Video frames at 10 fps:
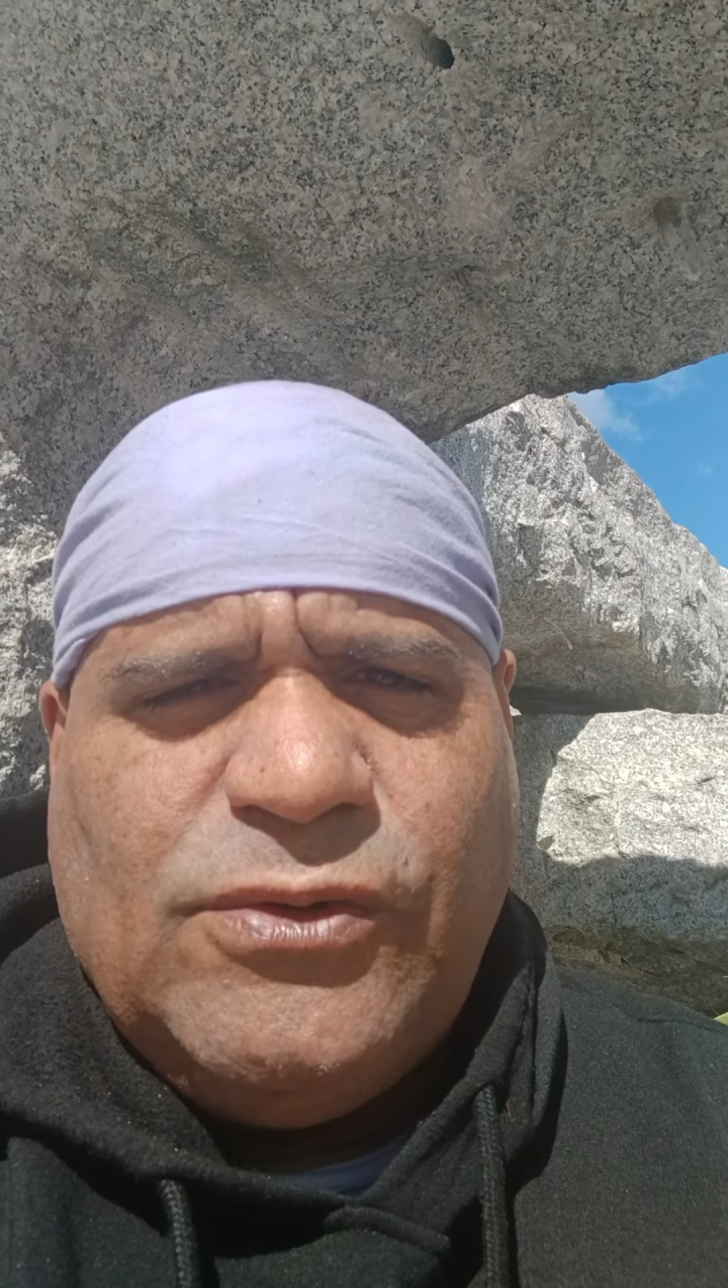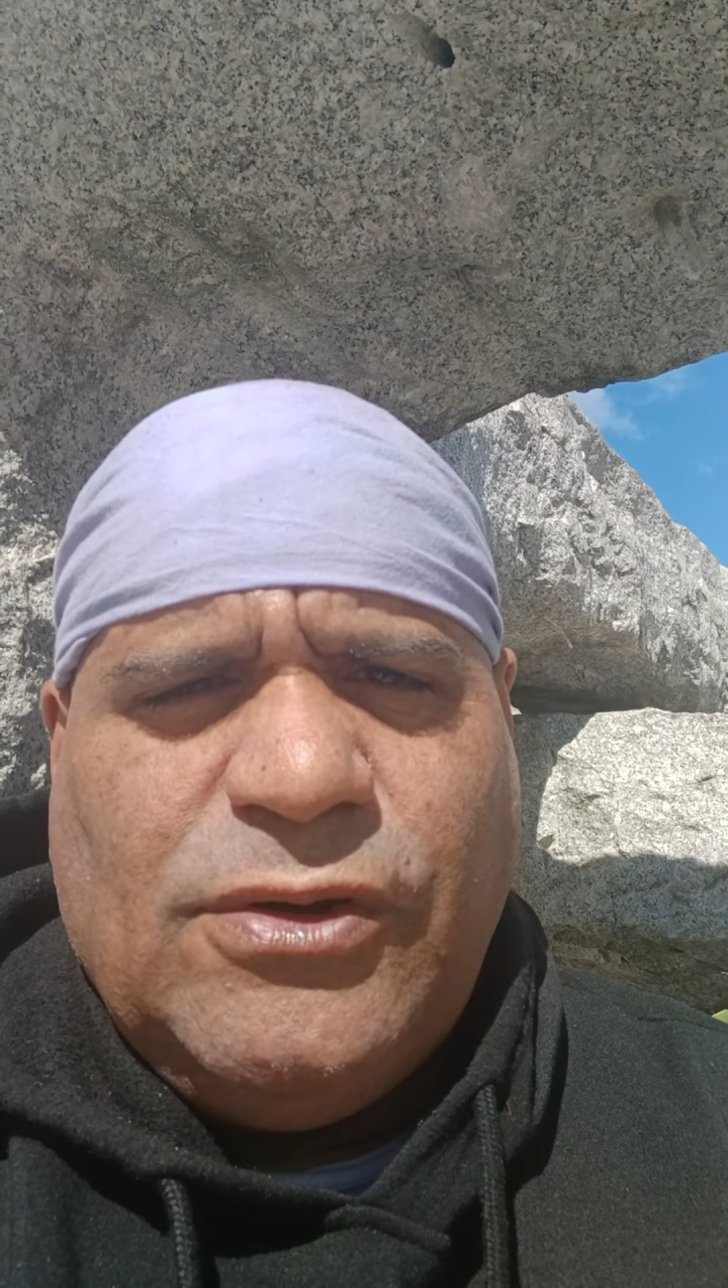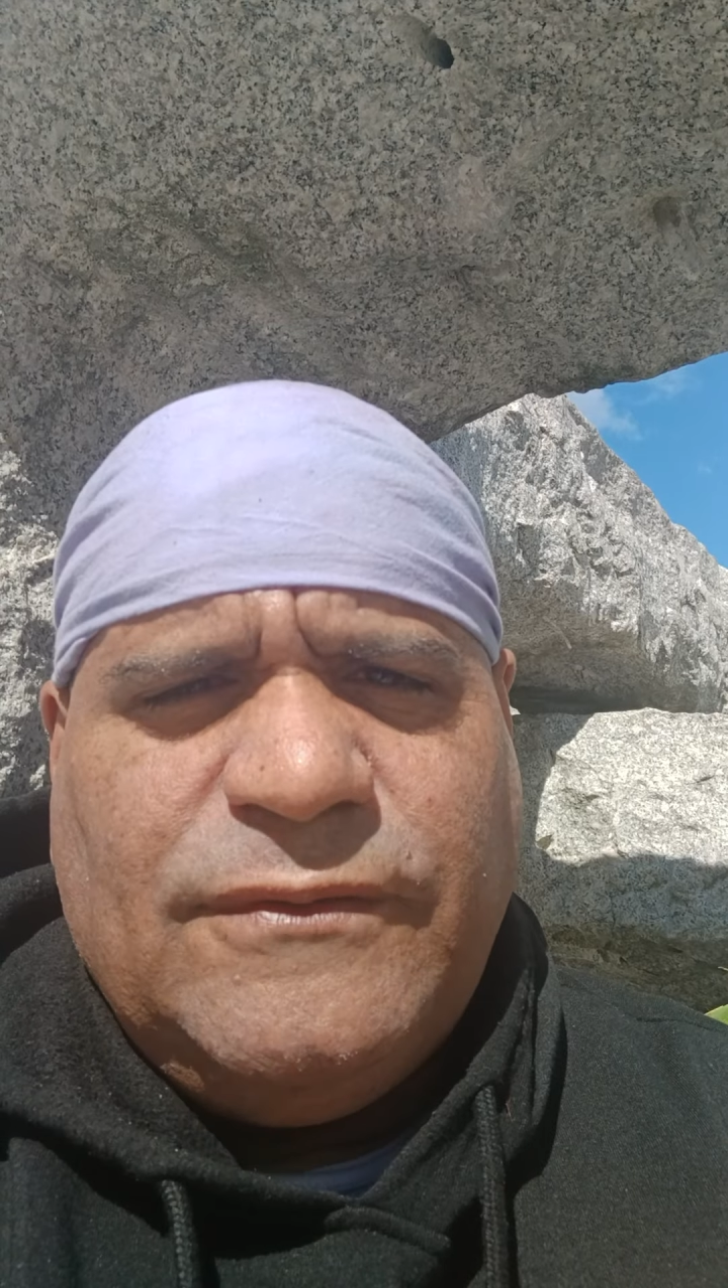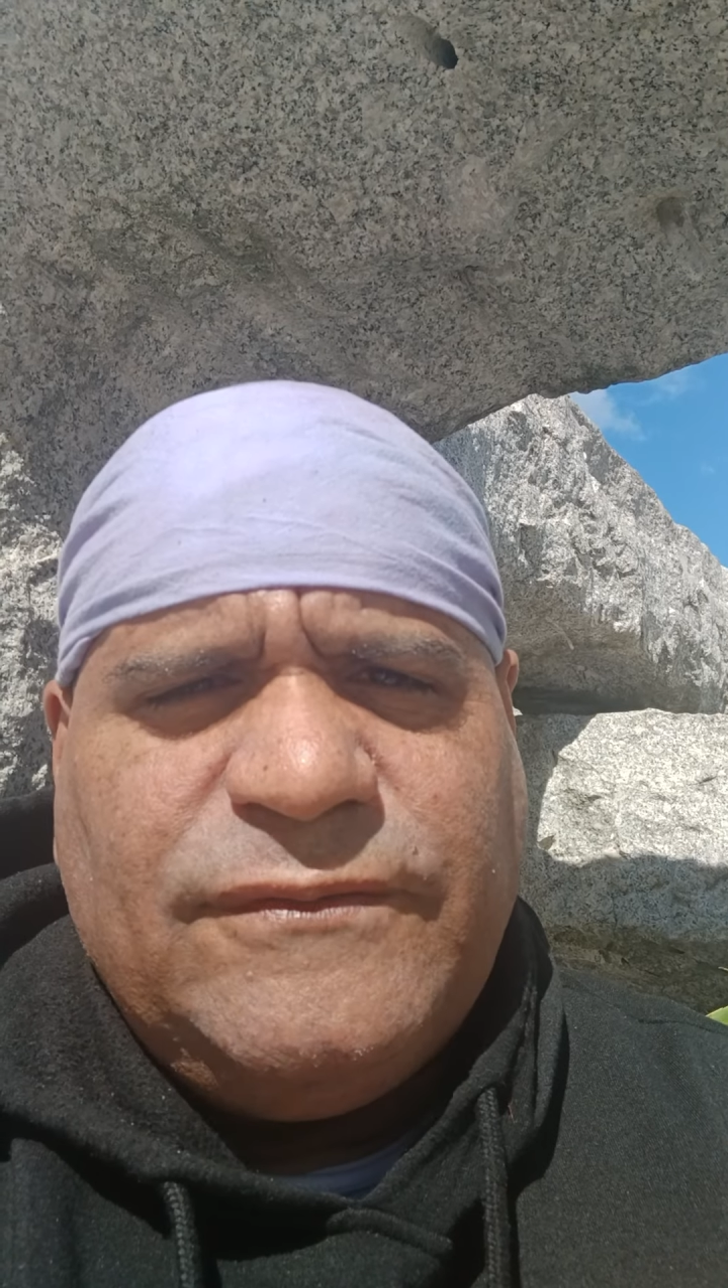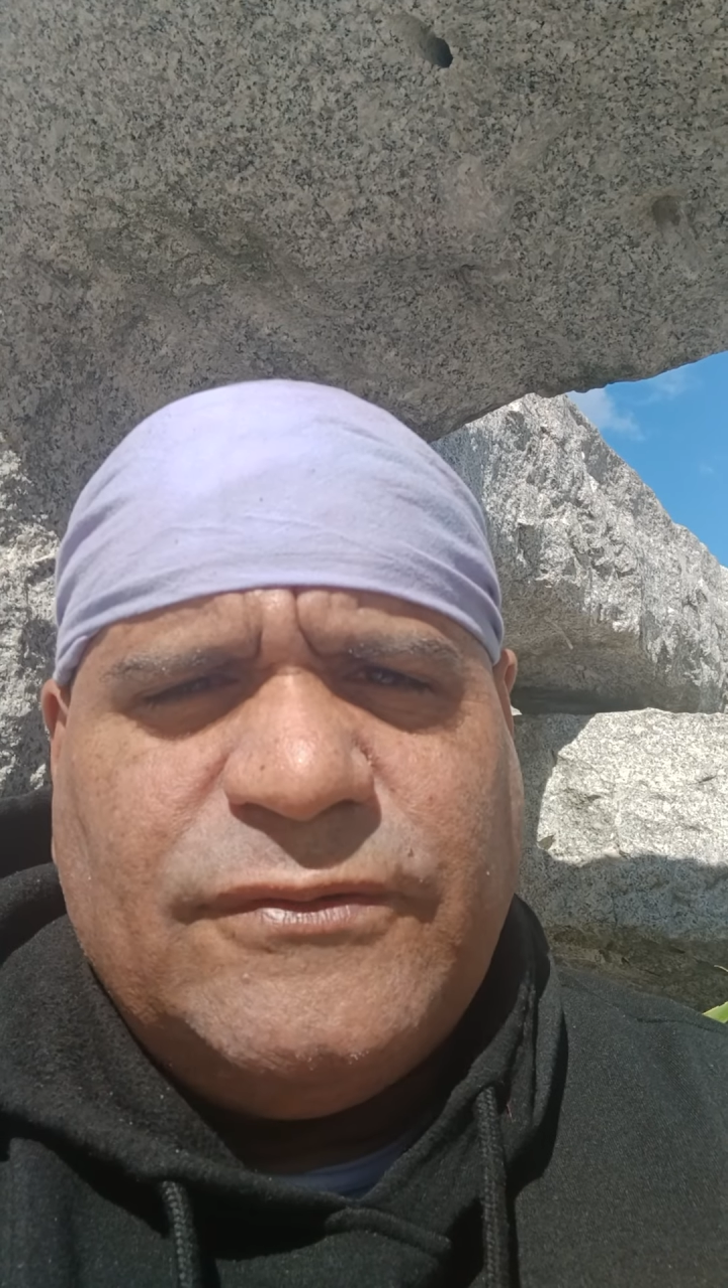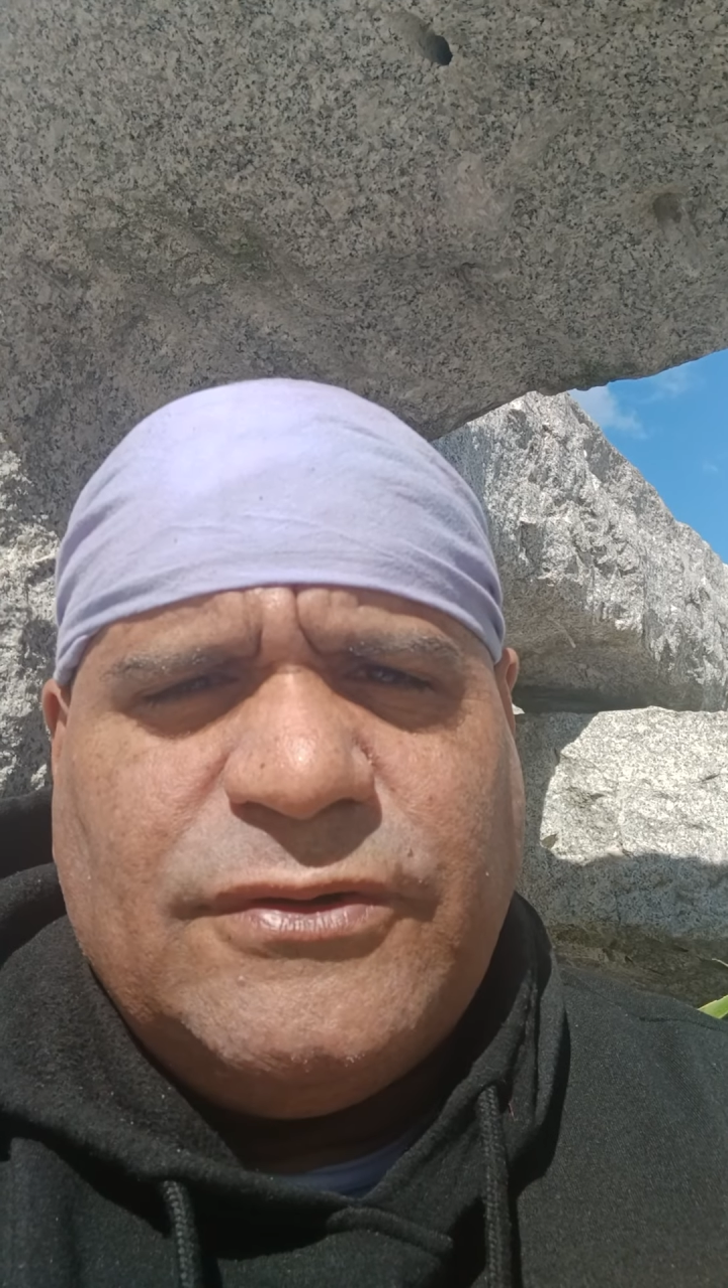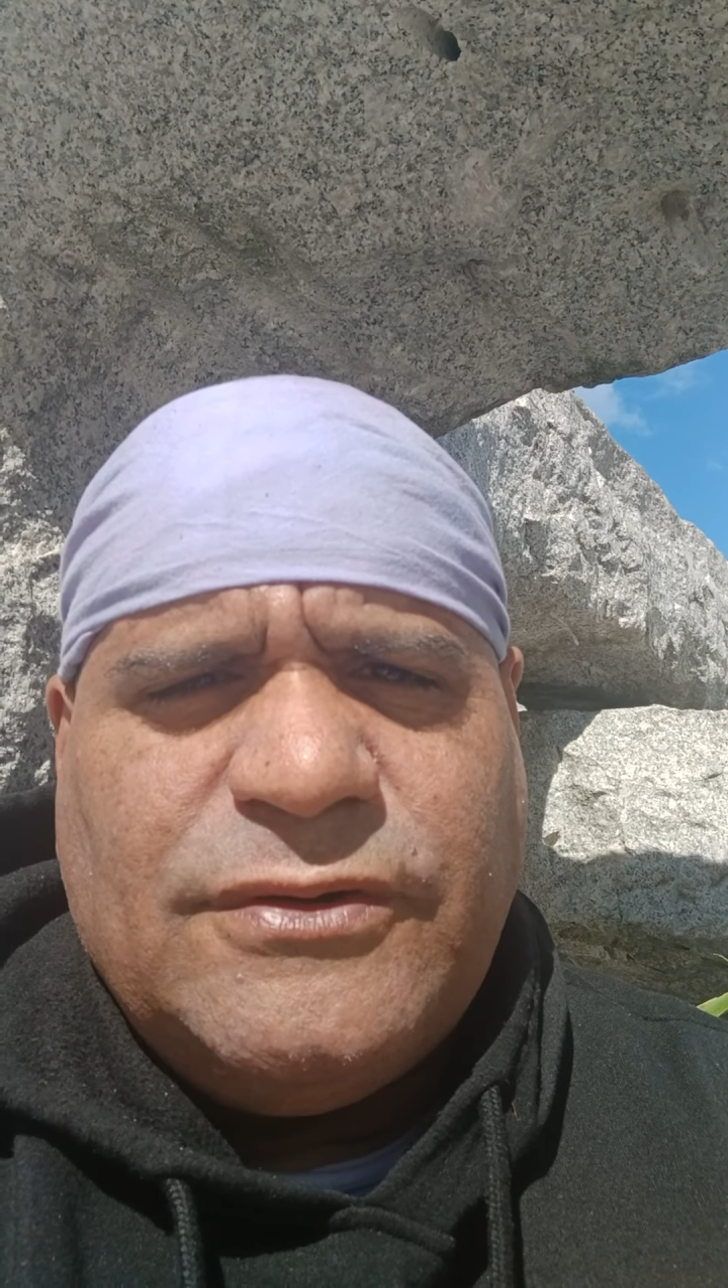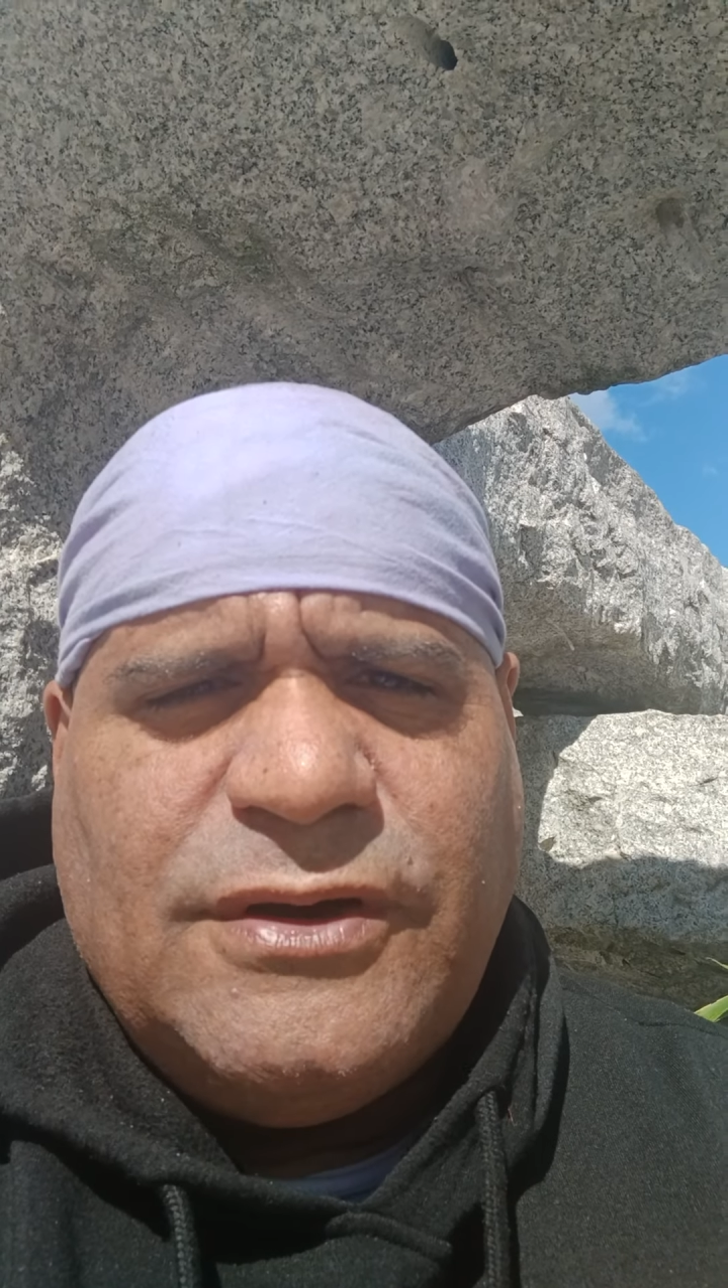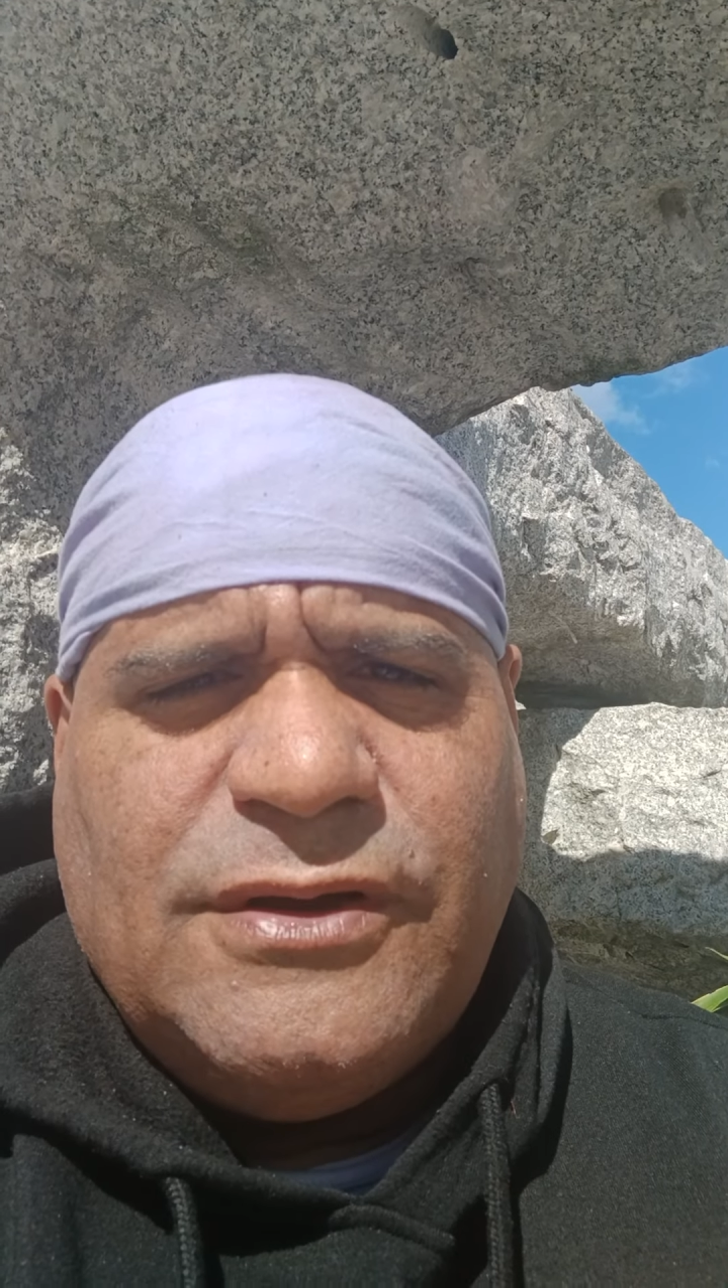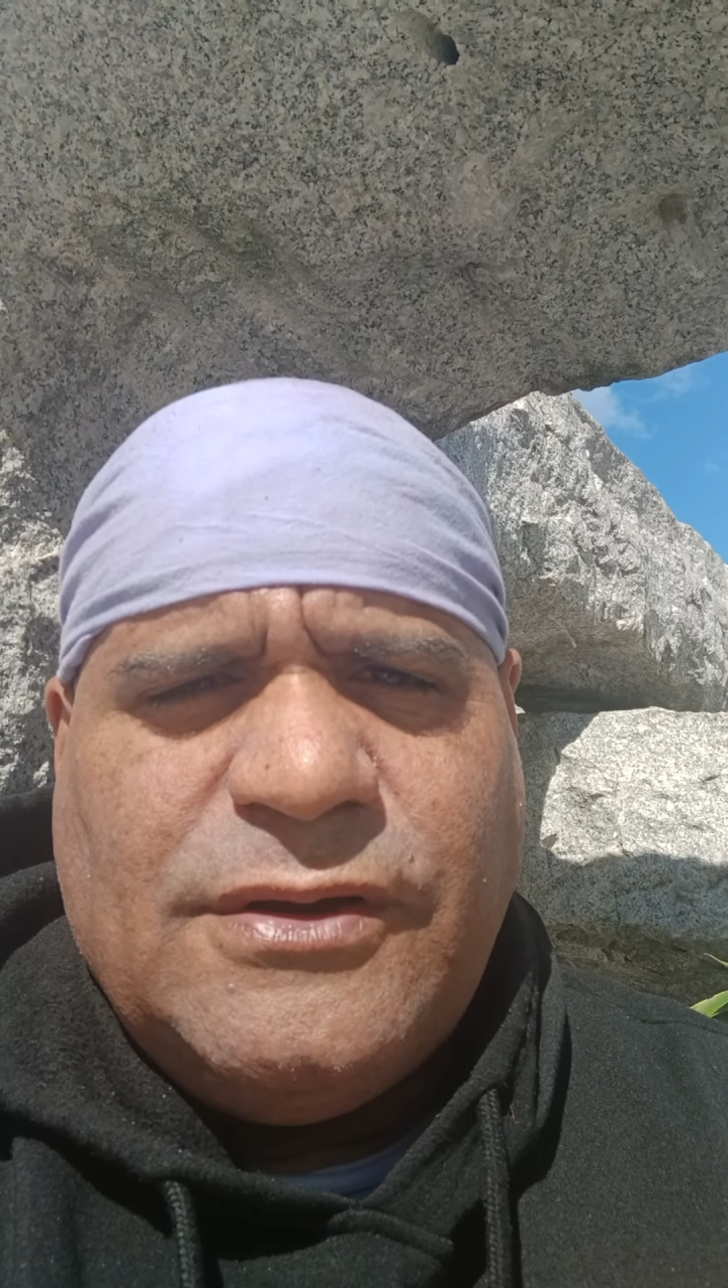all
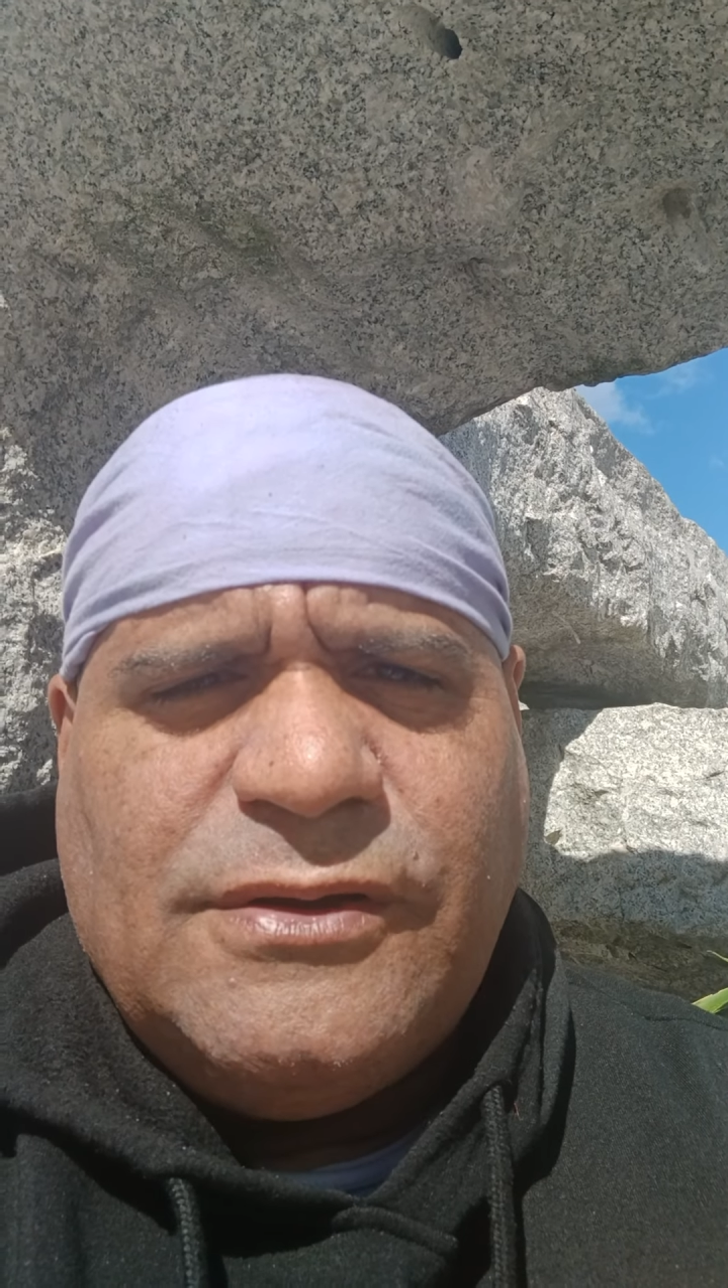for